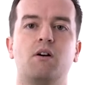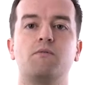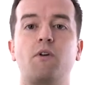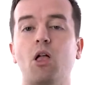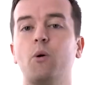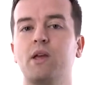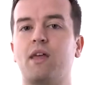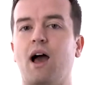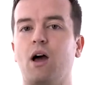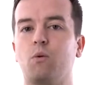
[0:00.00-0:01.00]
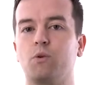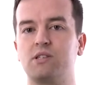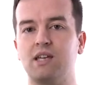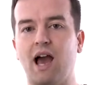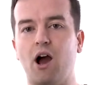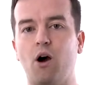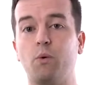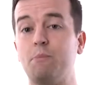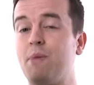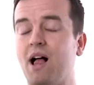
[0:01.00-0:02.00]
Following that, we'll see how
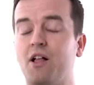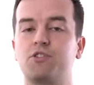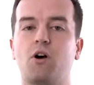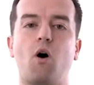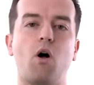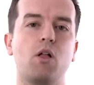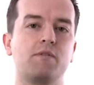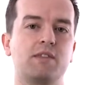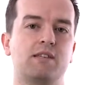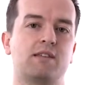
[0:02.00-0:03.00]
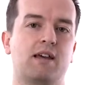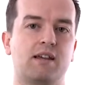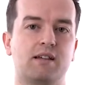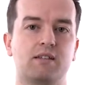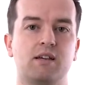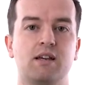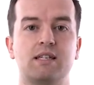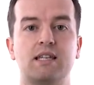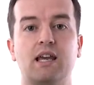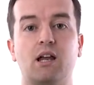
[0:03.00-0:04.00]
we balance all of these settings
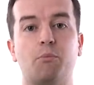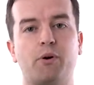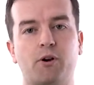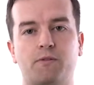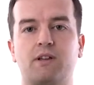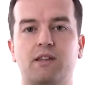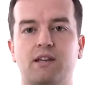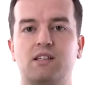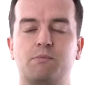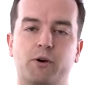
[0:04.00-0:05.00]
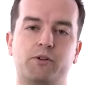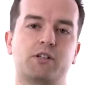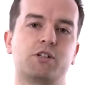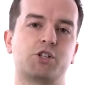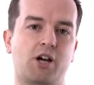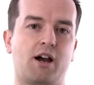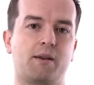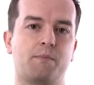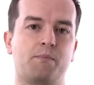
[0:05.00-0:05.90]
to get a perfectly exposed shot.